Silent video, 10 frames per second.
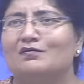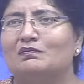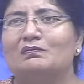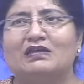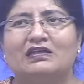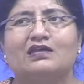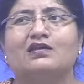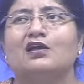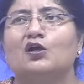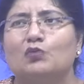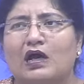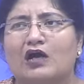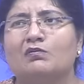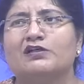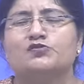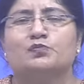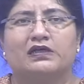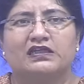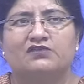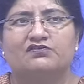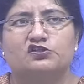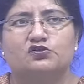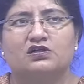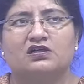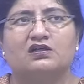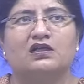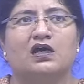meaning how much money we should earn,